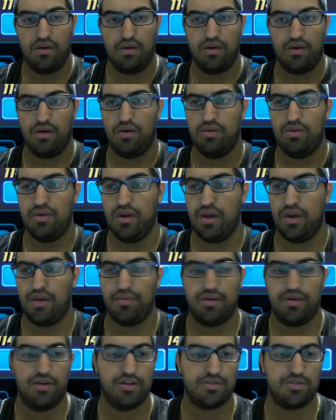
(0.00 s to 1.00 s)
Okay, I'm
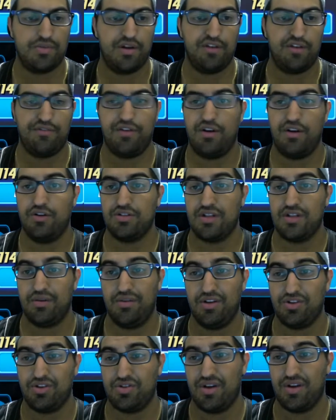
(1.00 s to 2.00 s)
going to use my defenders, and I'm
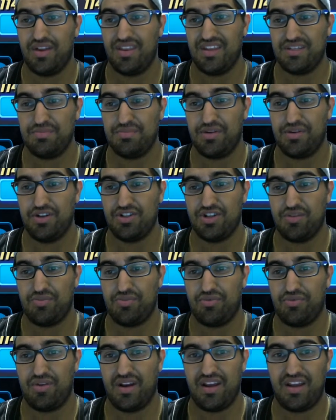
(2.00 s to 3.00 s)
going to try this punch-up
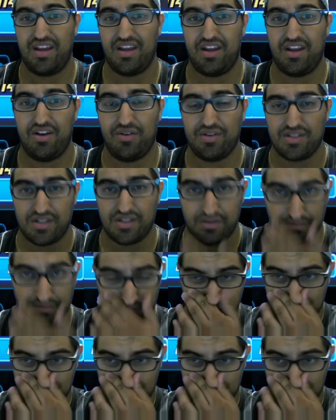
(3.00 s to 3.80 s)
right here. It's a